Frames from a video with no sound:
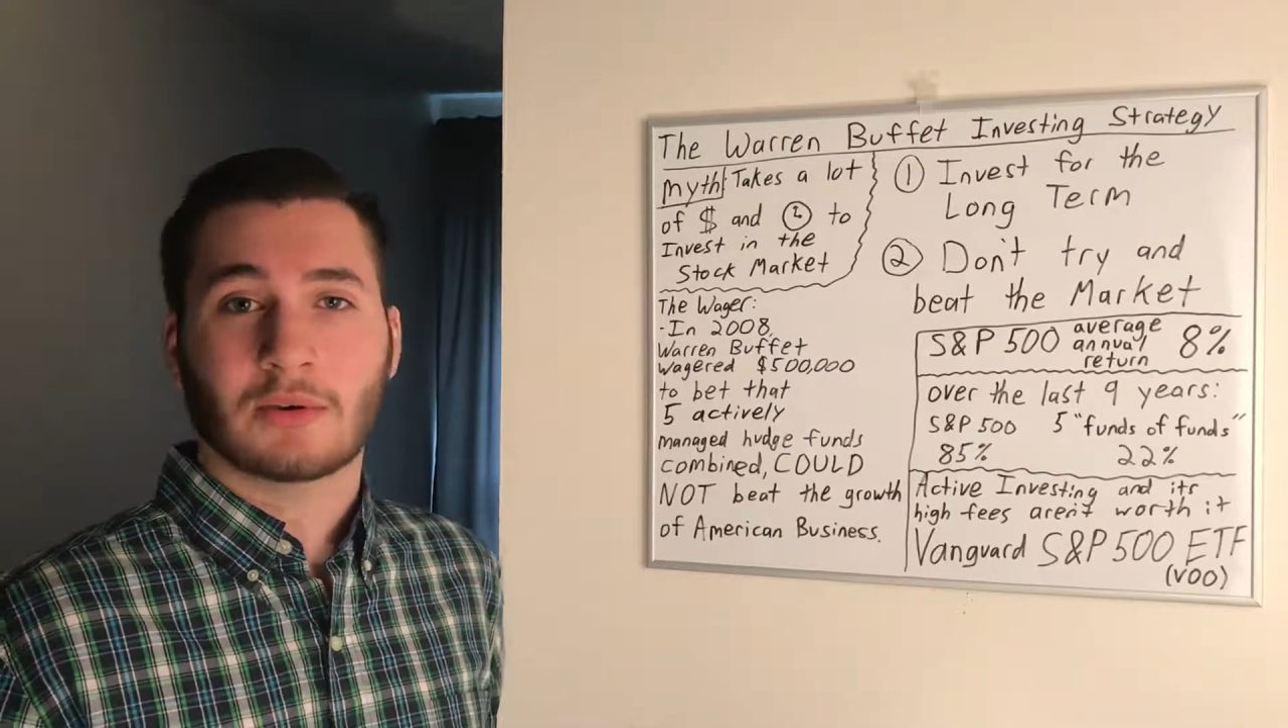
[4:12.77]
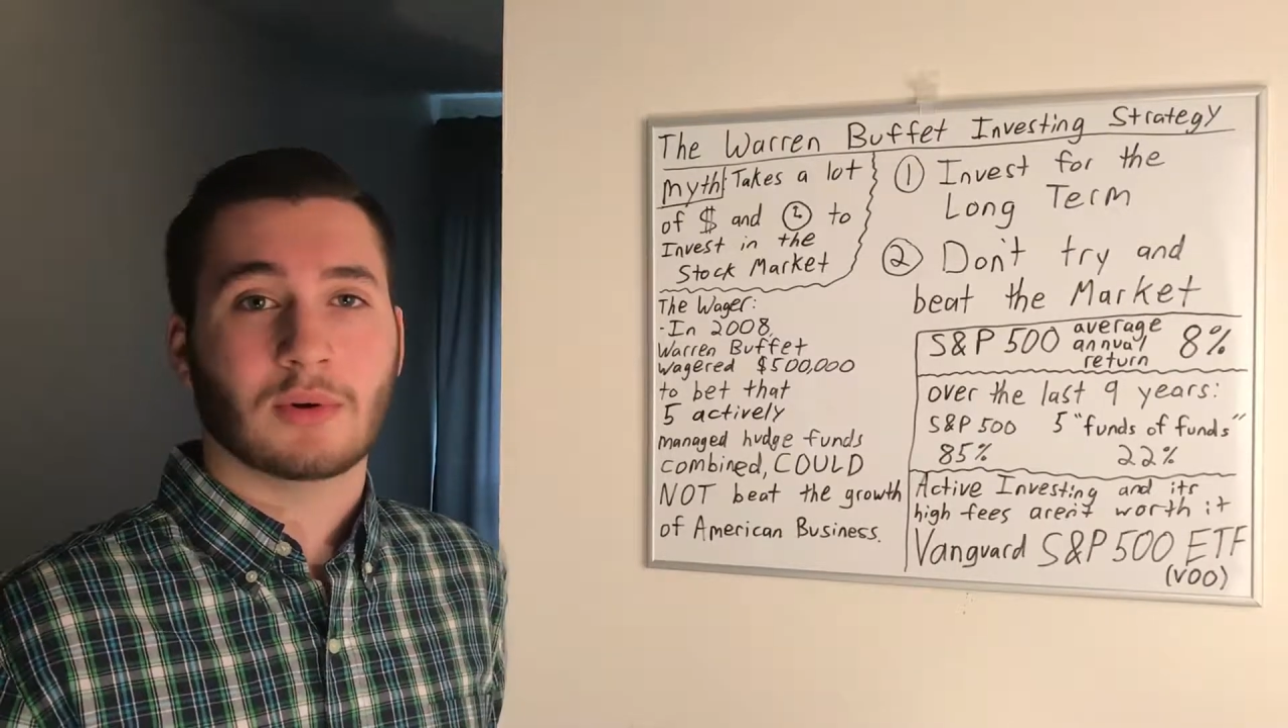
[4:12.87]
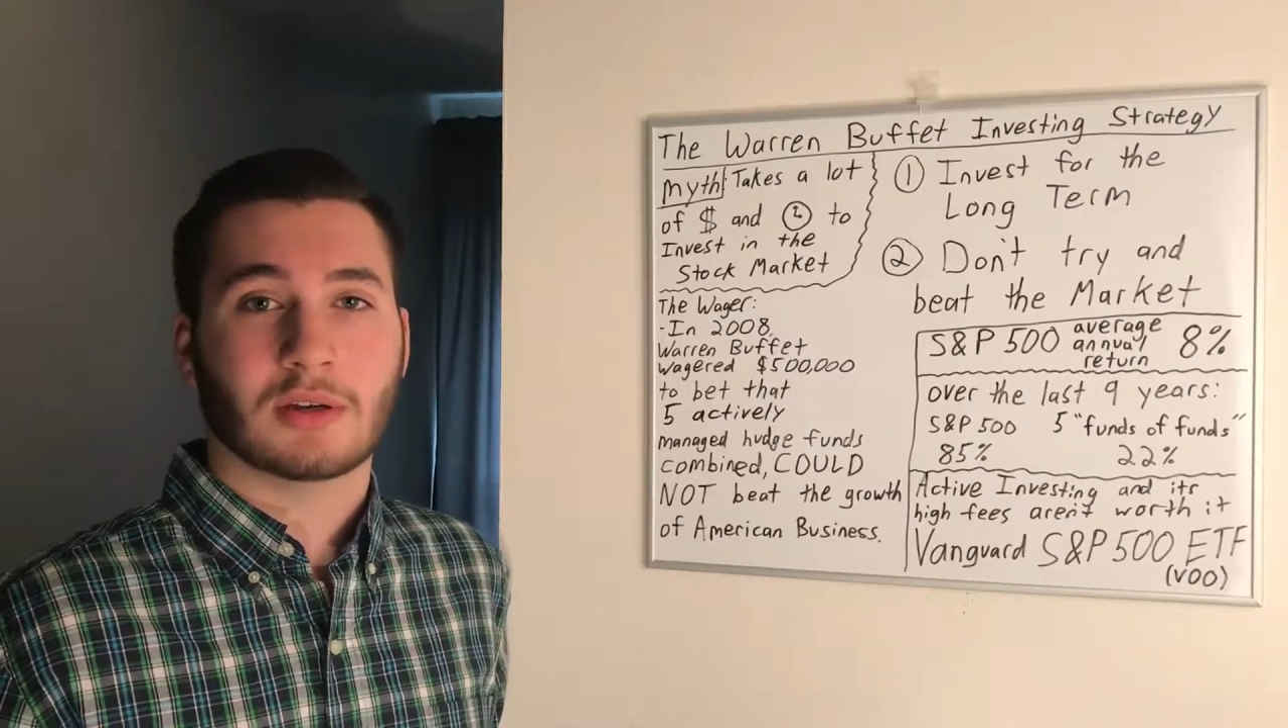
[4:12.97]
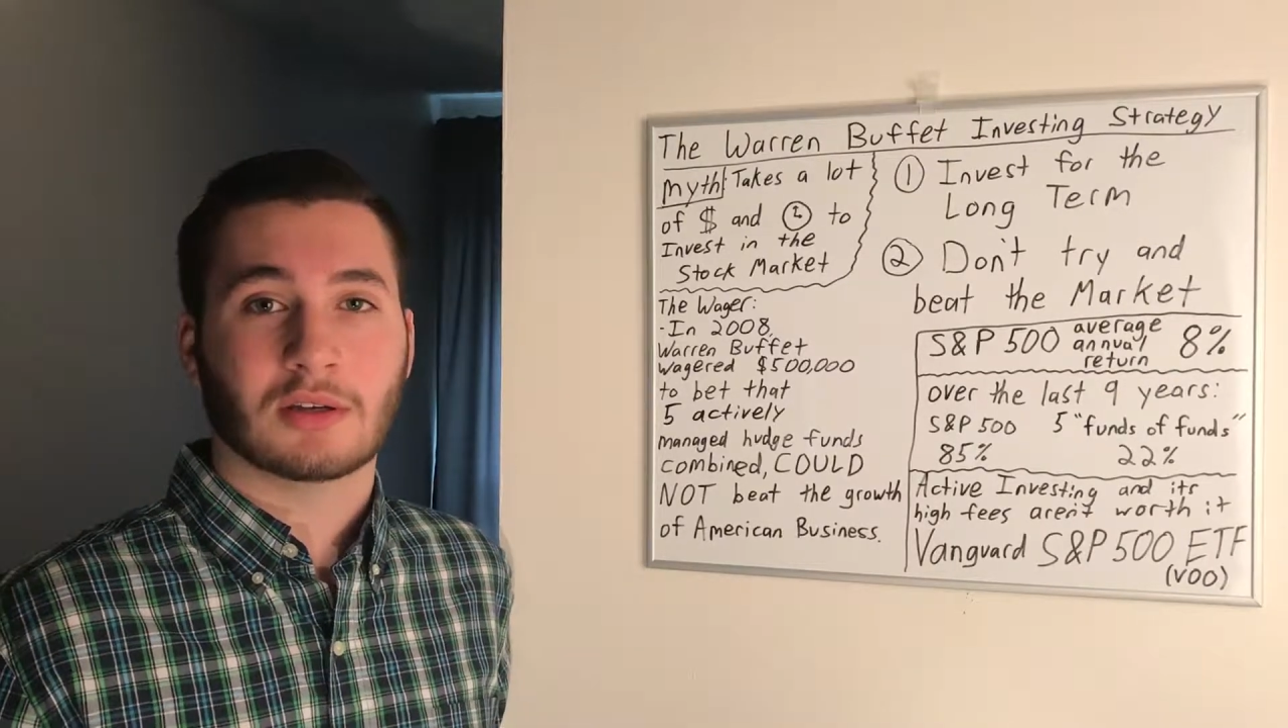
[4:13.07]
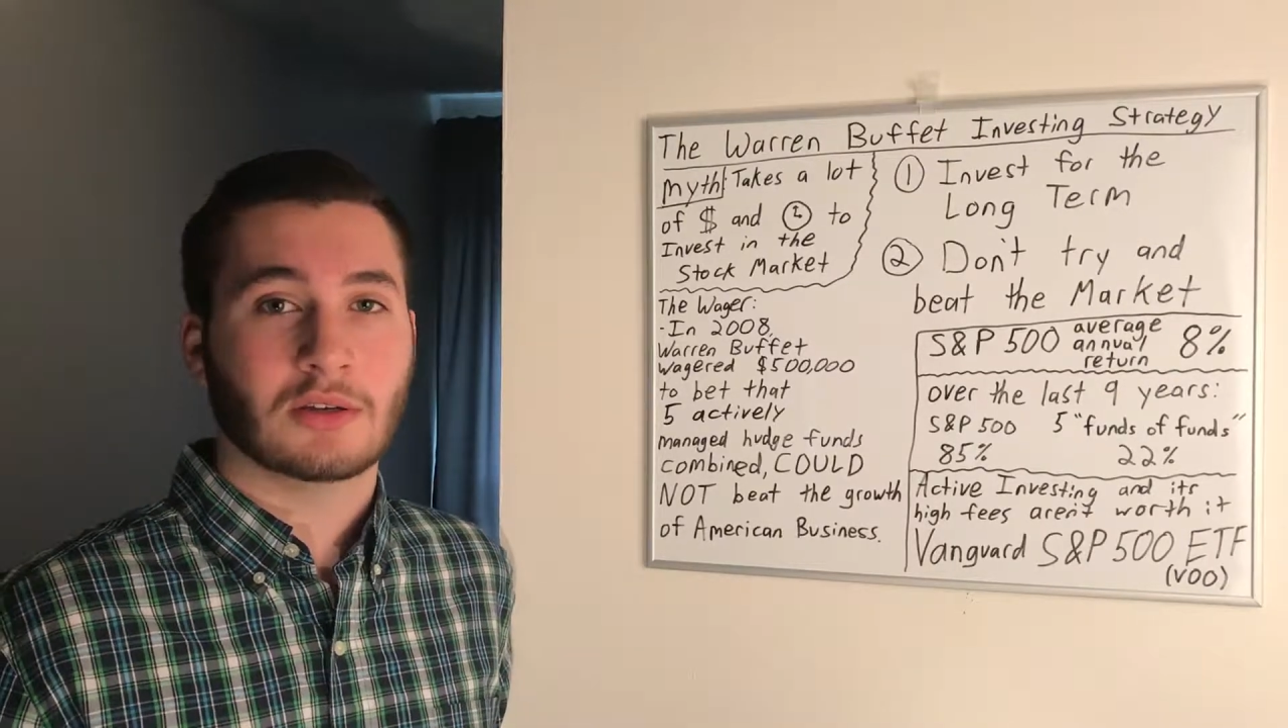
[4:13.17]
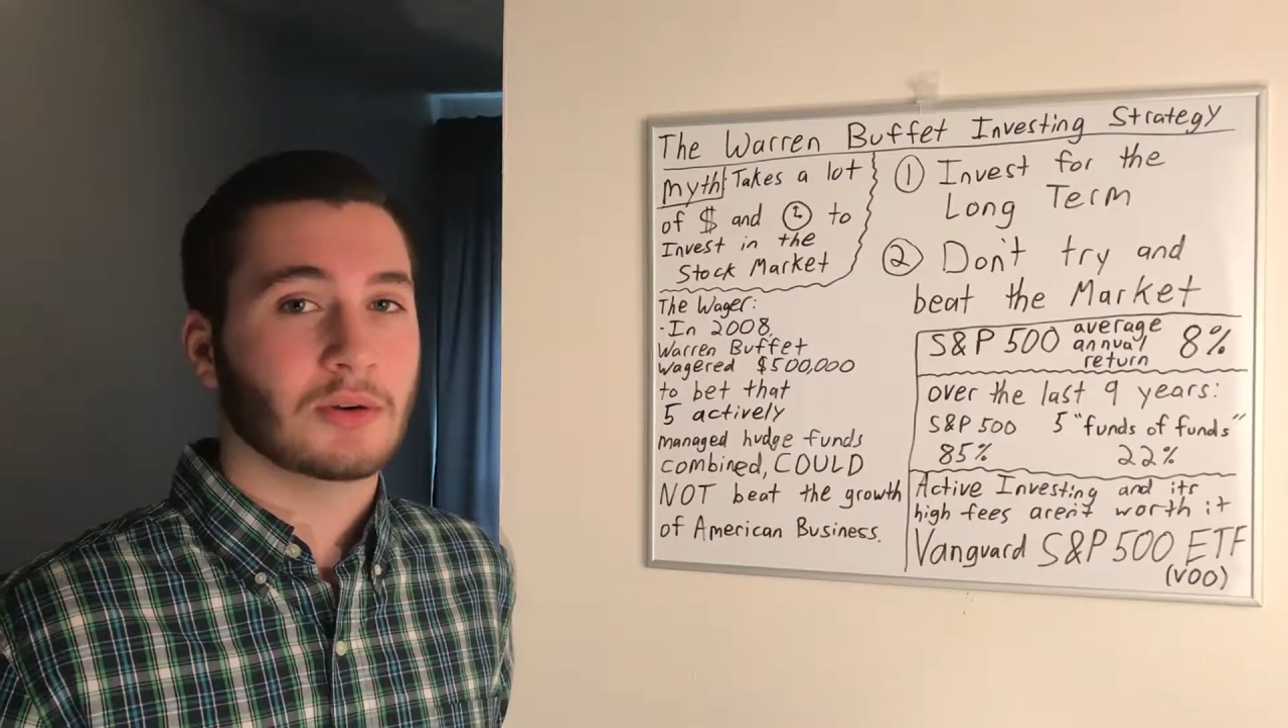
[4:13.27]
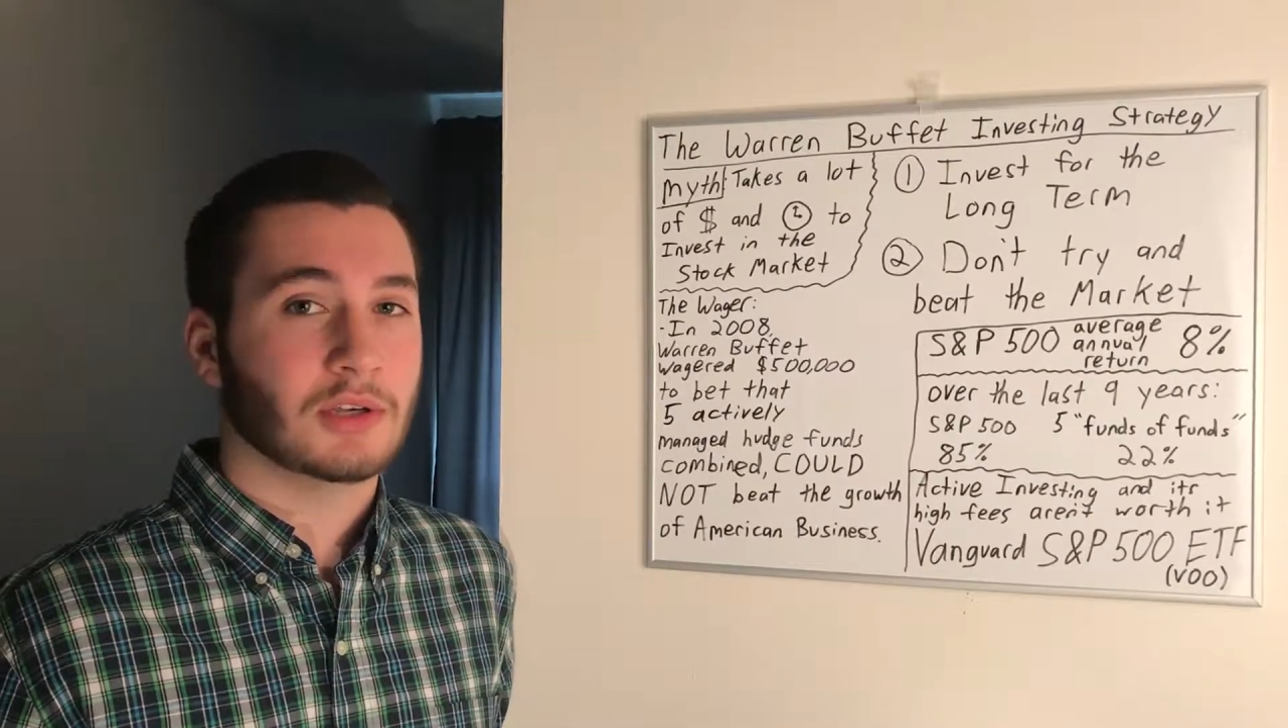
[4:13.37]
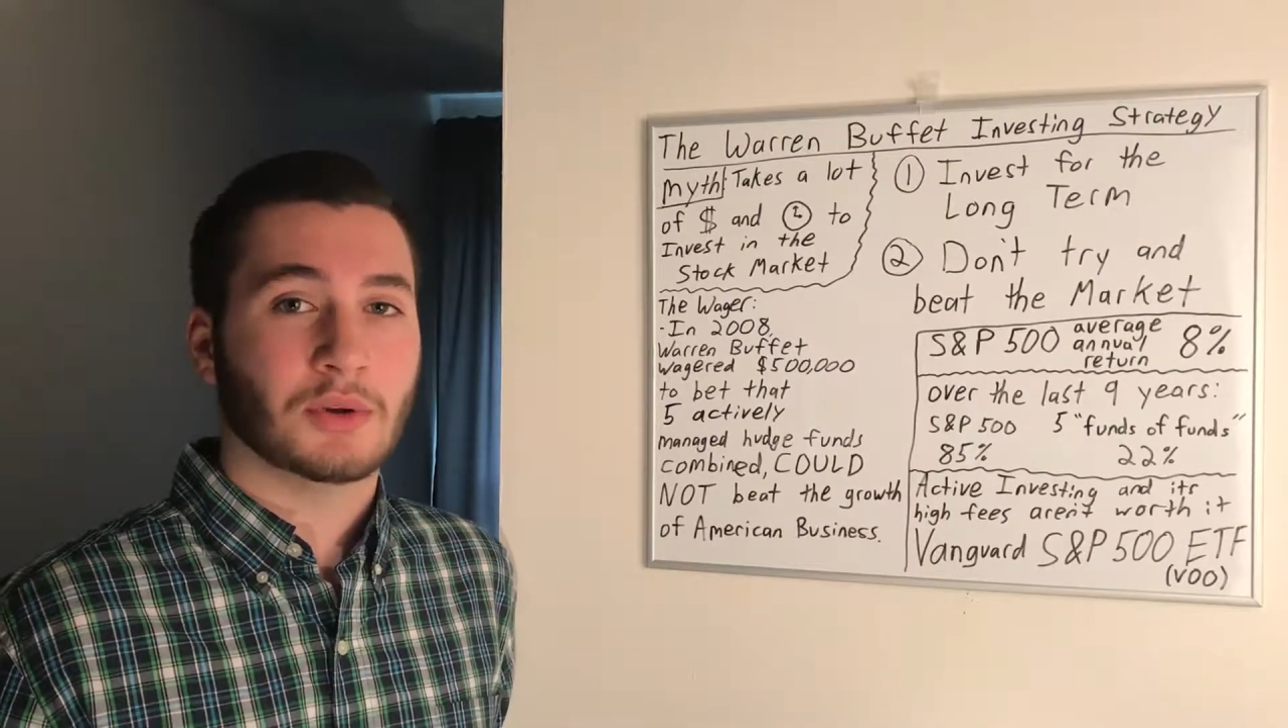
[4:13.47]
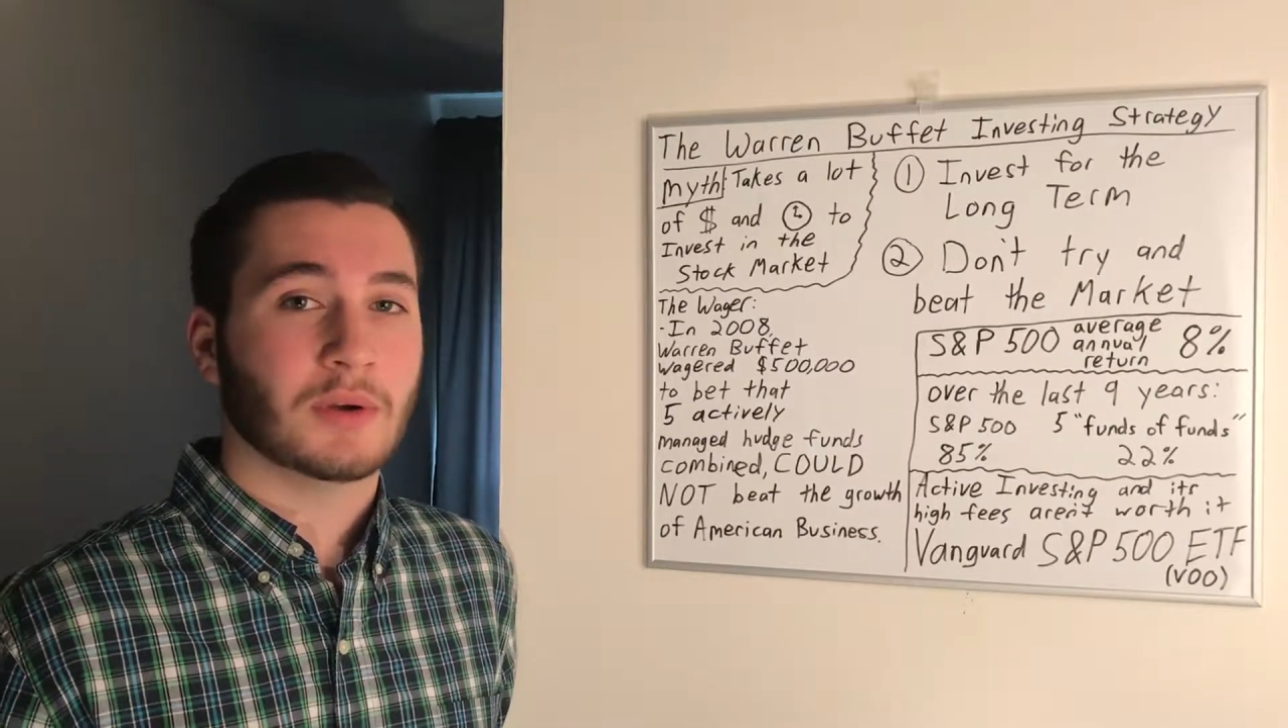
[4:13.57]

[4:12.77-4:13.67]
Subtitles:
Anyone can do it.